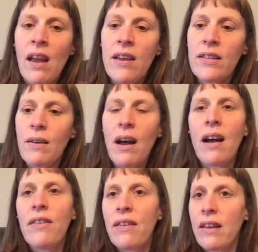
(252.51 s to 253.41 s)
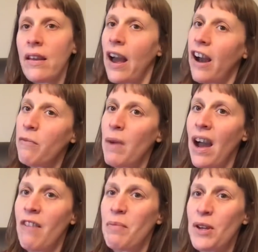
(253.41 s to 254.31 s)
So I think I
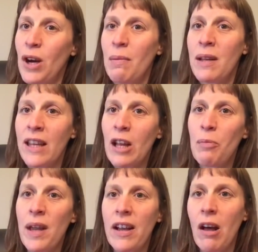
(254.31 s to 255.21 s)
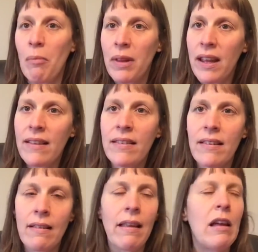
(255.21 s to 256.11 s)
might have become a little bit
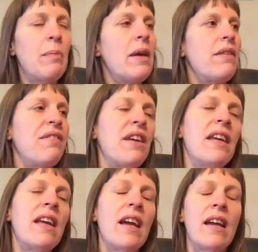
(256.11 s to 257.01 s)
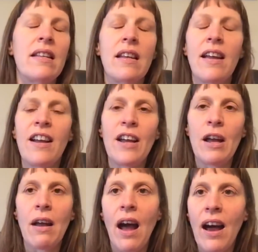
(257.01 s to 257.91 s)
complacent, a little bit thinking,
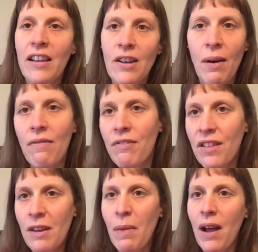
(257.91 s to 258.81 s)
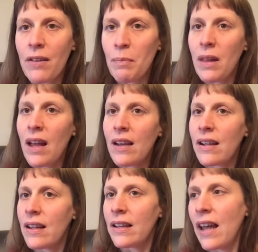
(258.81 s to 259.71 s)
I know everything about the plan, I
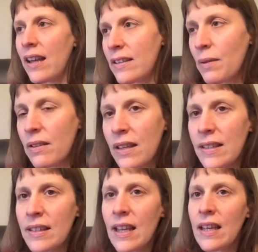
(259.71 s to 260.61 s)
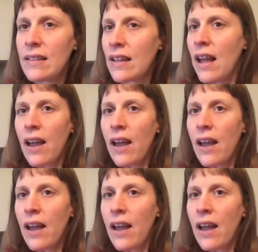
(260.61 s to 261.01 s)
can guess what this is